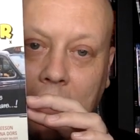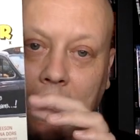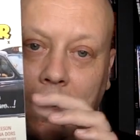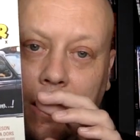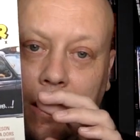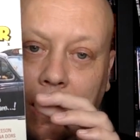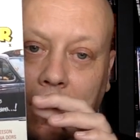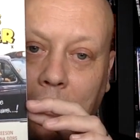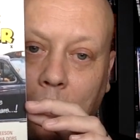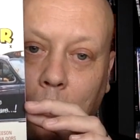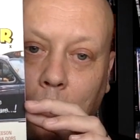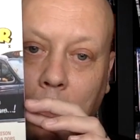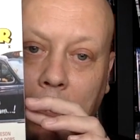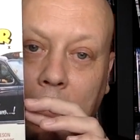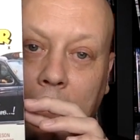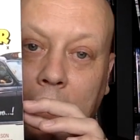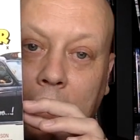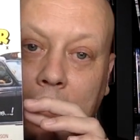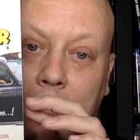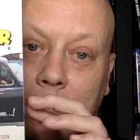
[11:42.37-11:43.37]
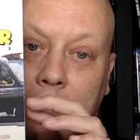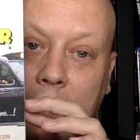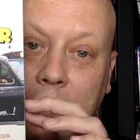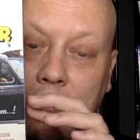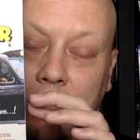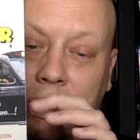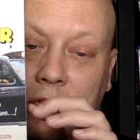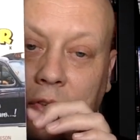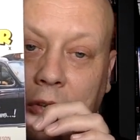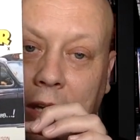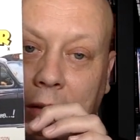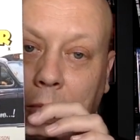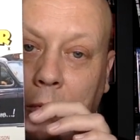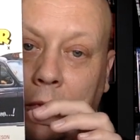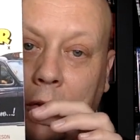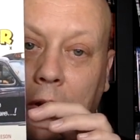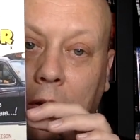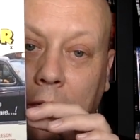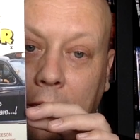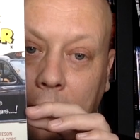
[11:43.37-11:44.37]
One of the features you get
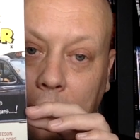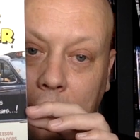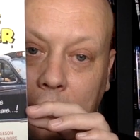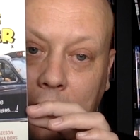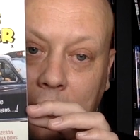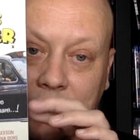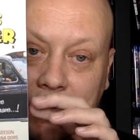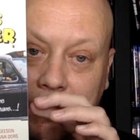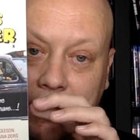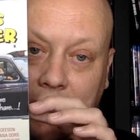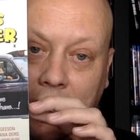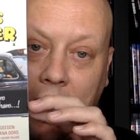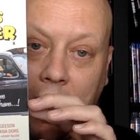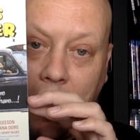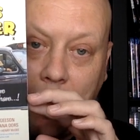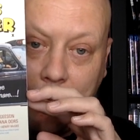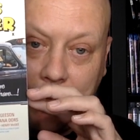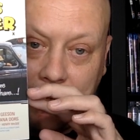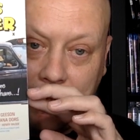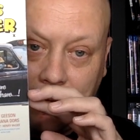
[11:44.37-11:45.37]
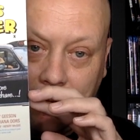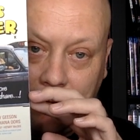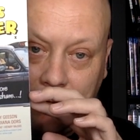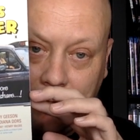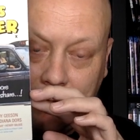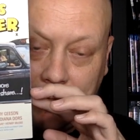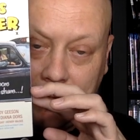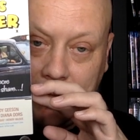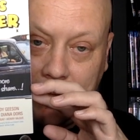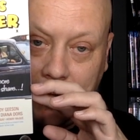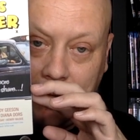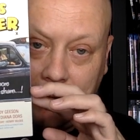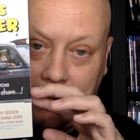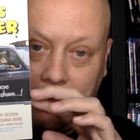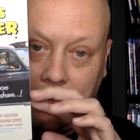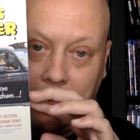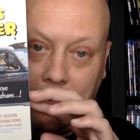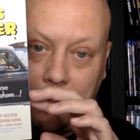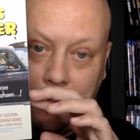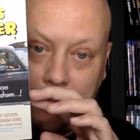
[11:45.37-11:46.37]
with all three films is a commentary from Stanley Long